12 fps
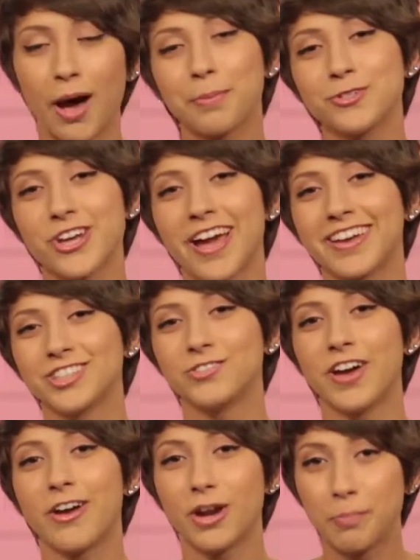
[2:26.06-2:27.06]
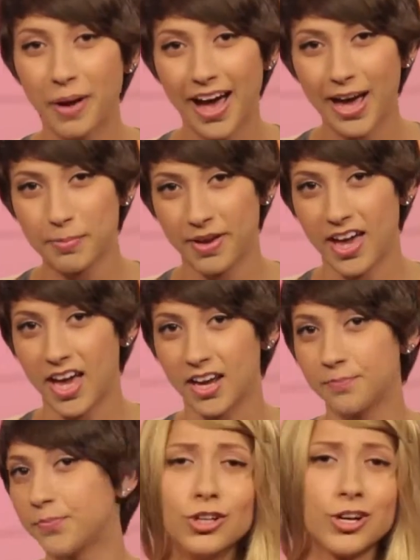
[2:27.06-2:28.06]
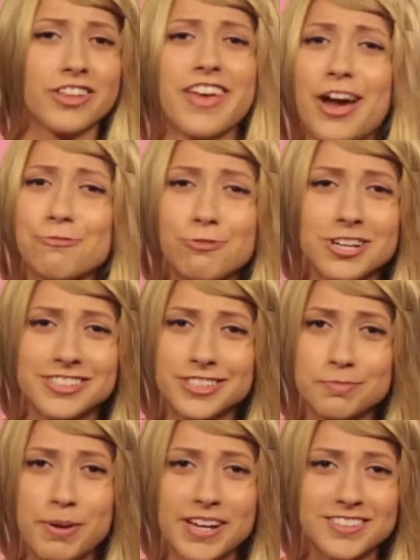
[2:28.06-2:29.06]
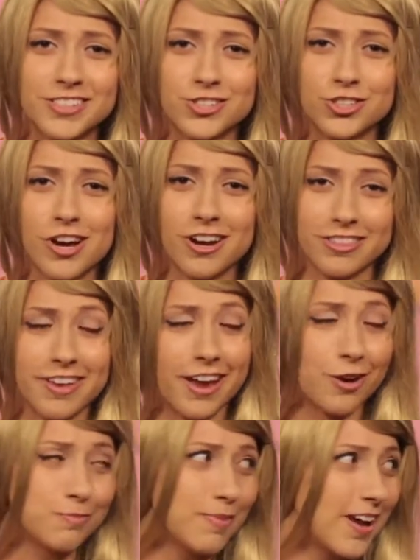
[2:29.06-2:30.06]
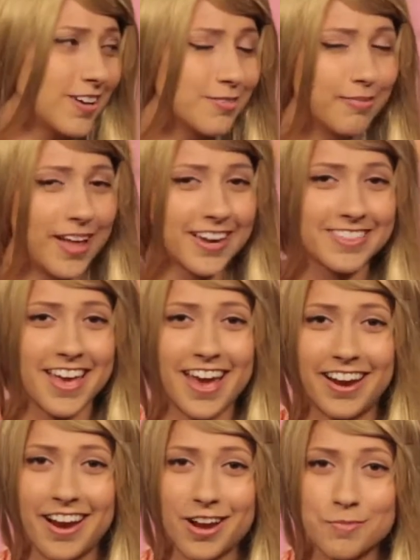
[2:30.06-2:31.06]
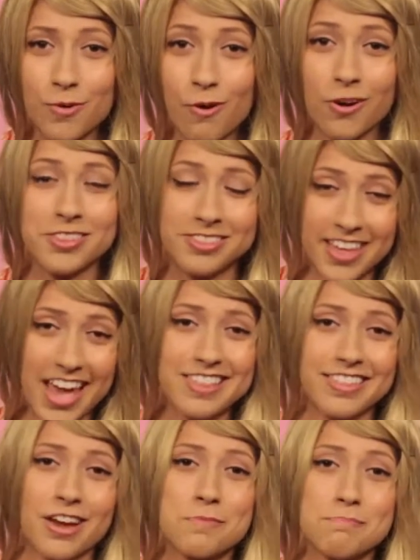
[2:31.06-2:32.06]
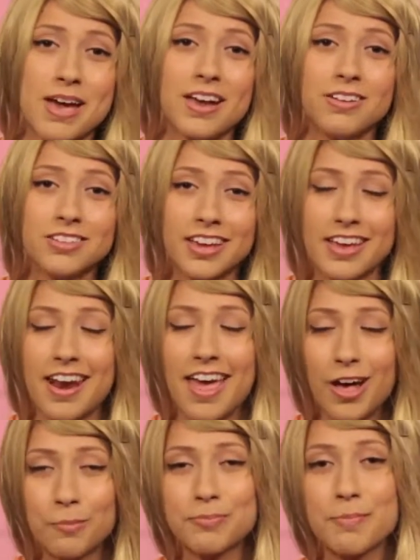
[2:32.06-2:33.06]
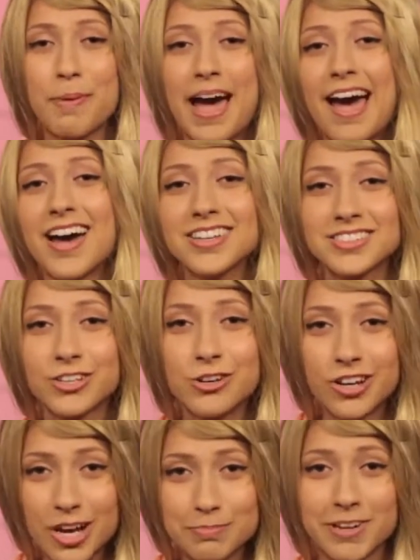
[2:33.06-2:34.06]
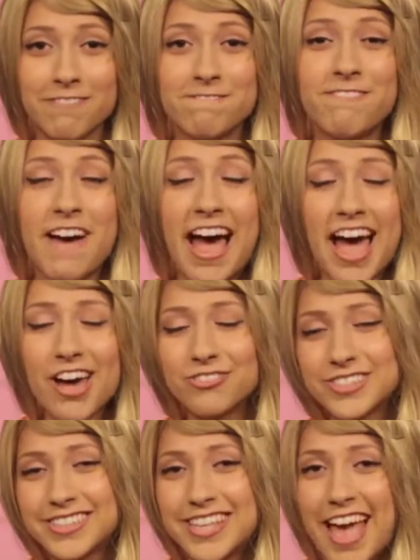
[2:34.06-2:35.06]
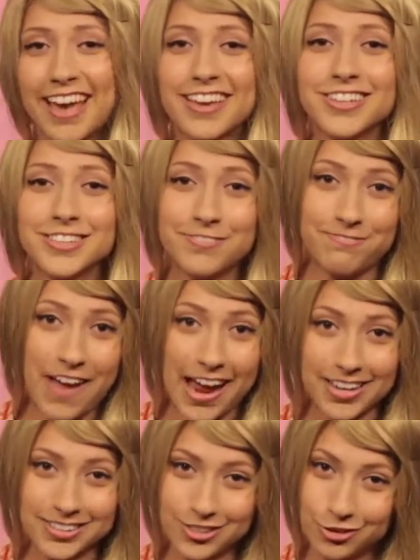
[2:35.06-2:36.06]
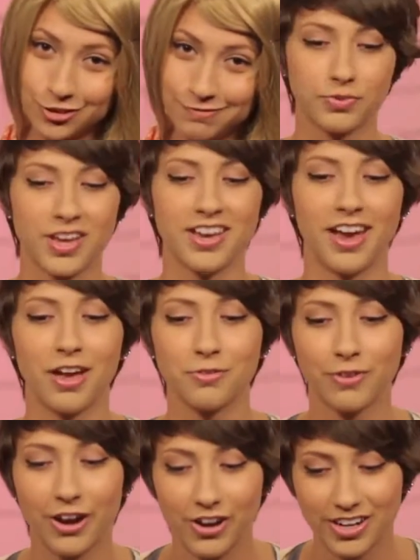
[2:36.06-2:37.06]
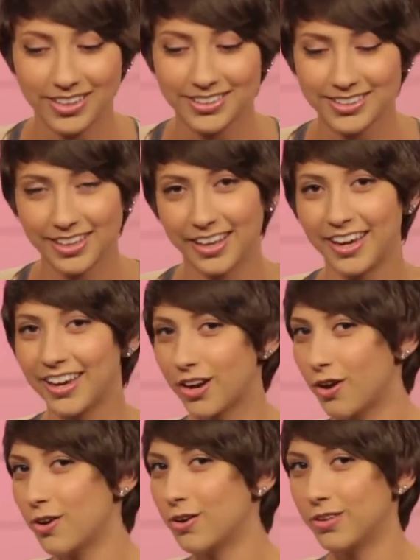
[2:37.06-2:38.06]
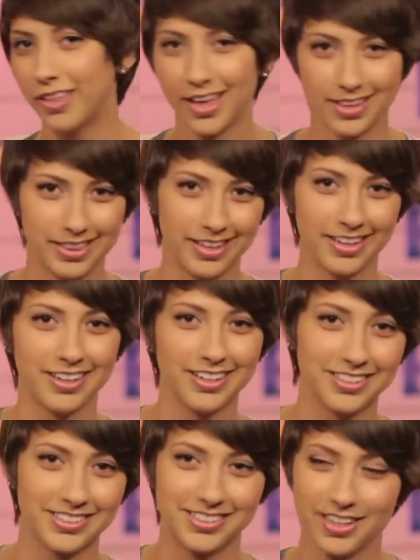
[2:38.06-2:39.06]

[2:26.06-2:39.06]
Applejack has found a pie pan. Look at that rusty piece of junk. They don't make them like that anymore. That there metal can help the pies cook up to 5 seconds faster. And Rarity's like, oh, that thing is